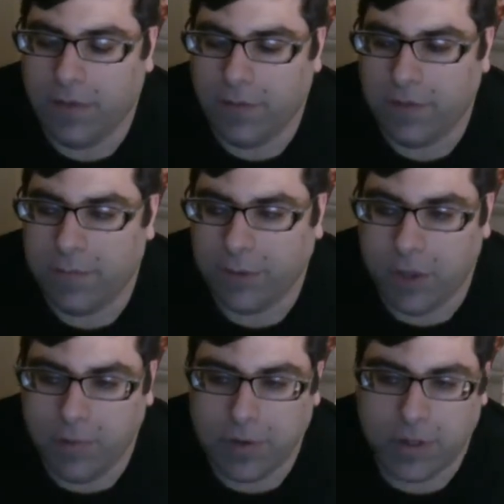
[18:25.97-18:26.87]

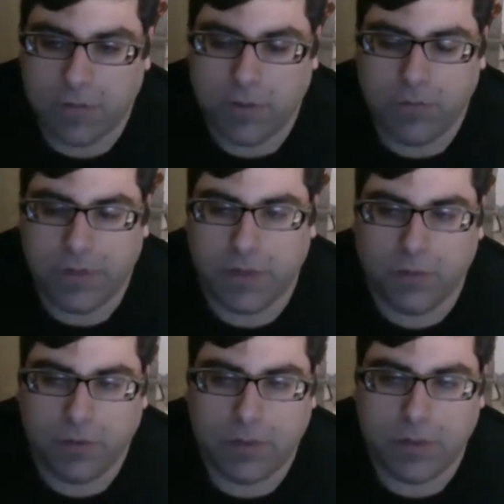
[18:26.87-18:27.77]
diplomacy between the
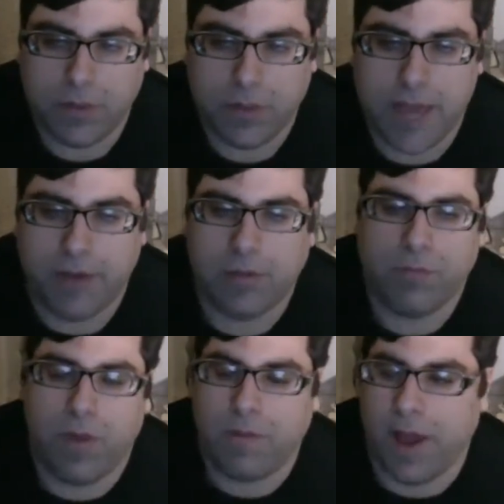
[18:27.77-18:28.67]
North and the South,
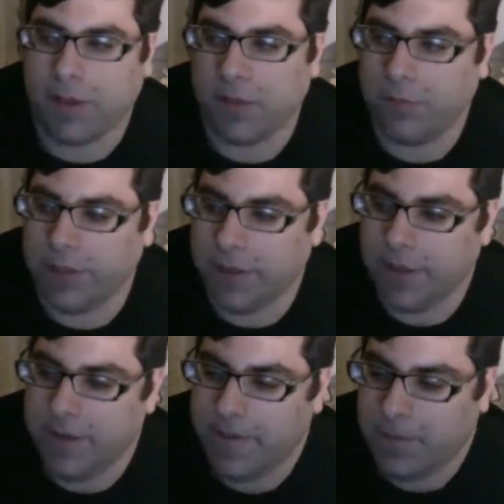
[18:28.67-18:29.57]
possibly
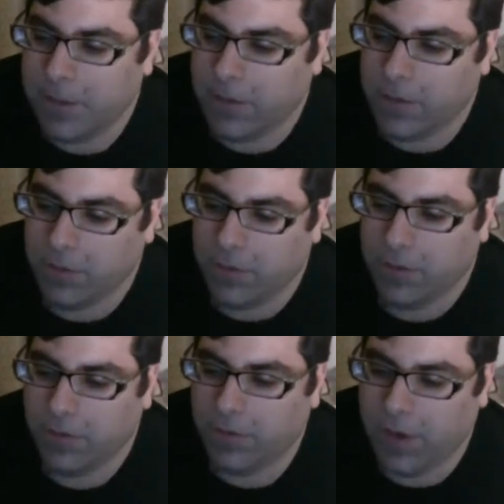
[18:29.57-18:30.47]
some sort
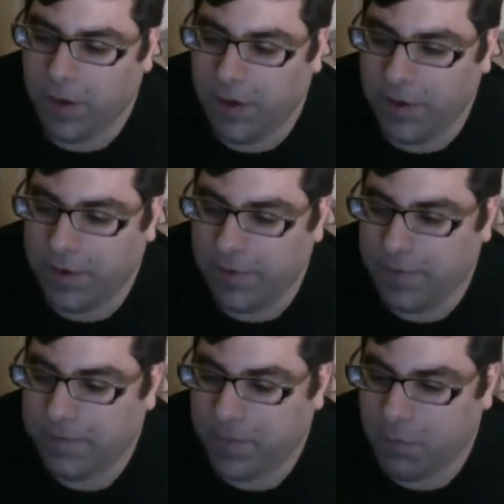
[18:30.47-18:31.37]
of
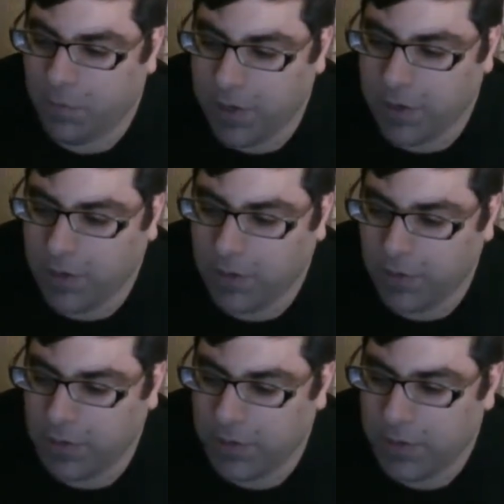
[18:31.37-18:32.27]

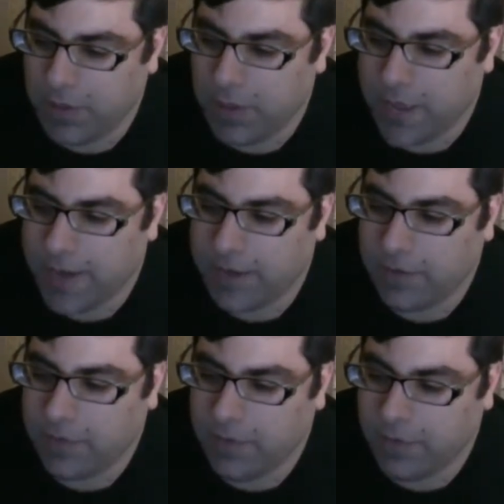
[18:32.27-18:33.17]
real end
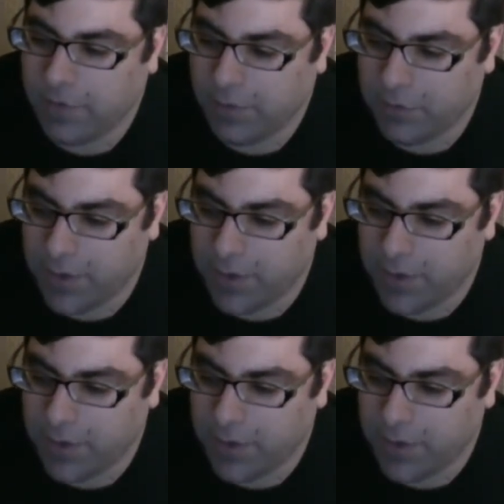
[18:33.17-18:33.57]
of the